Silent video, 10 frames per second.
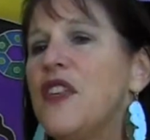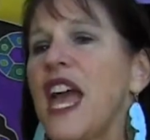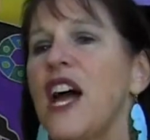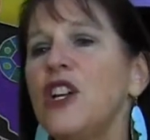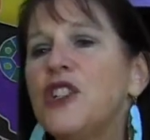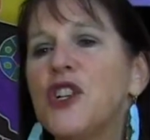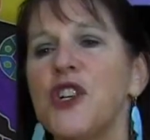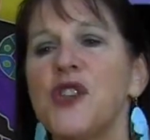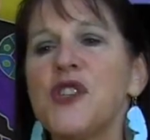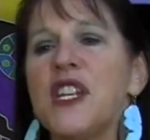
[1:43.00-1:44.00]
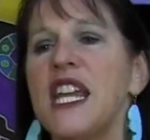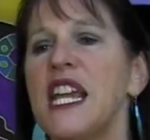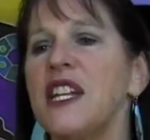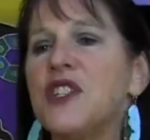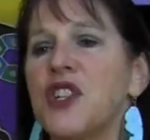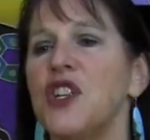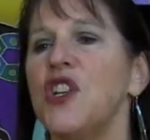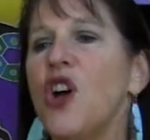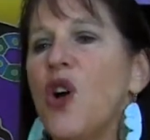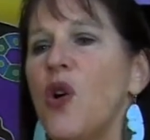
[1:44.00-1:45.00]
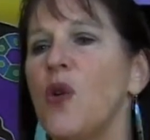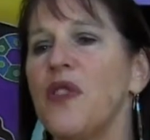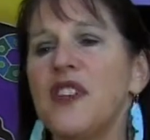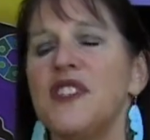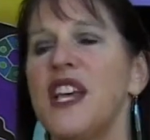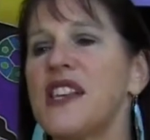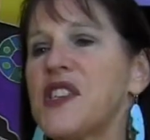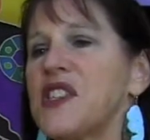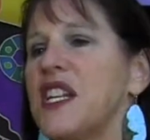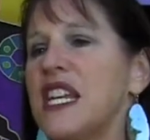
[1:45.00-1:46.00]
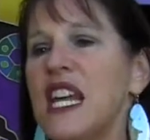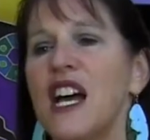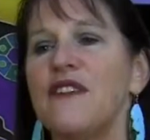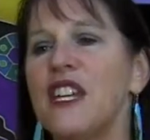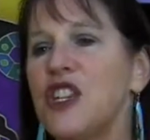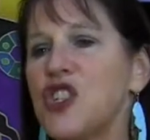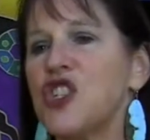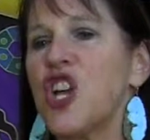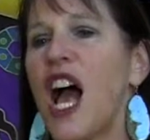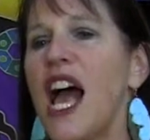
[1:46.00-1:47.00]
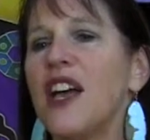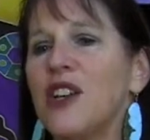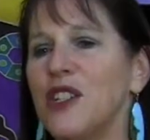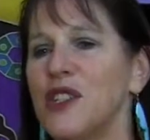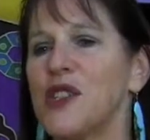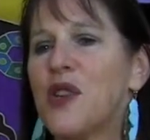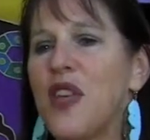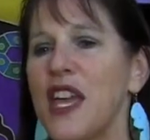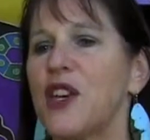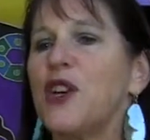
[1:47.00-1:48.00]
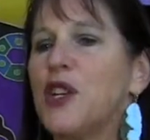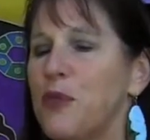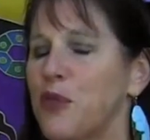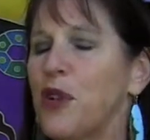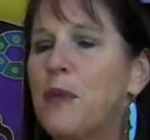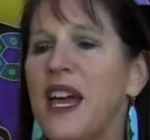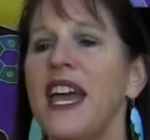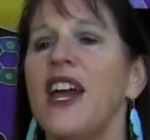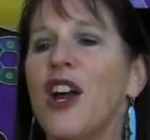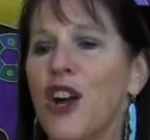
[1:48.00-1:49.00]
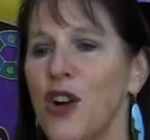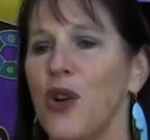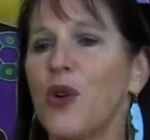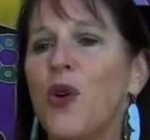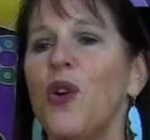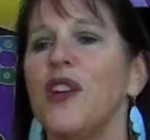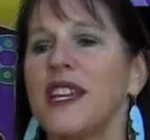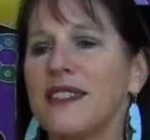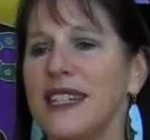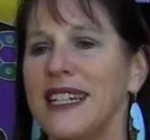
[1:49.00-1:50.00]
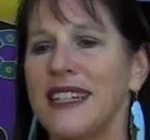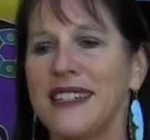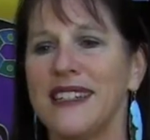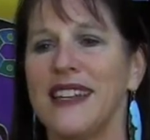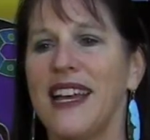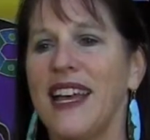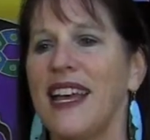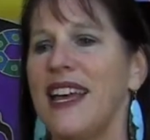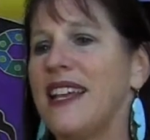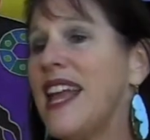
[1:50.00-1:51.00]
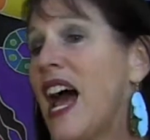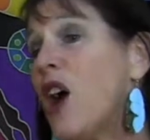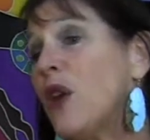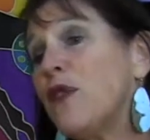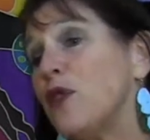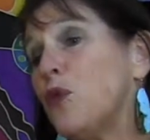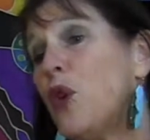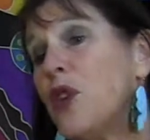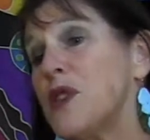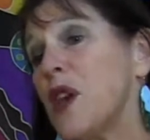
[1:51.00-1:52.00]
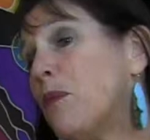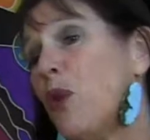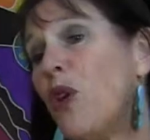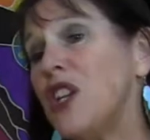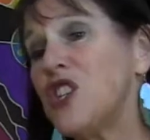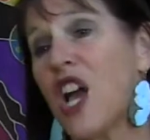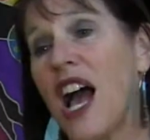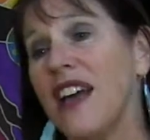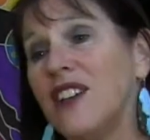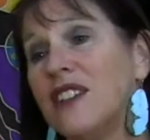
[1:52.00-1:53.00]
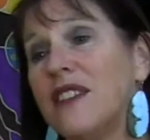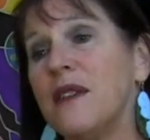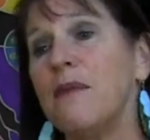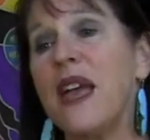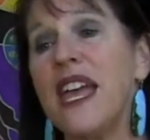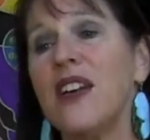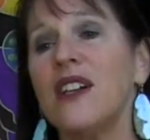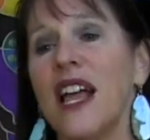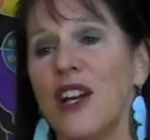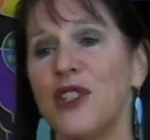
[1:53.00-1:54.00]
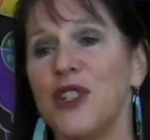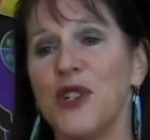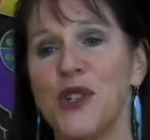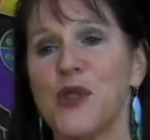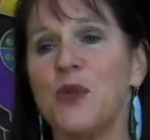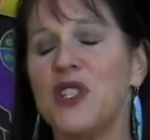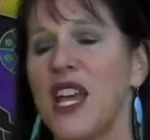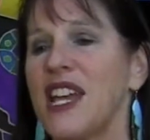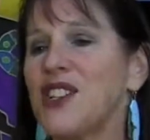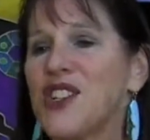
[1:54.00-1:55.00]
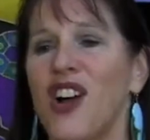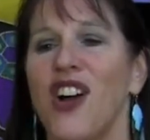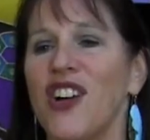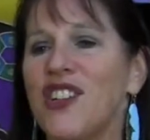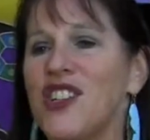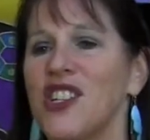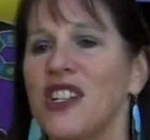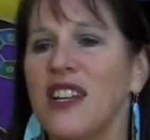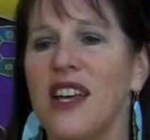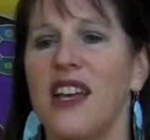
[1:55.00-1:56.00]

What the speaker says: The elders needed to know the destiny of each child so they could prepare accordingly. Now, if it was a boy child, the male elders would take charge.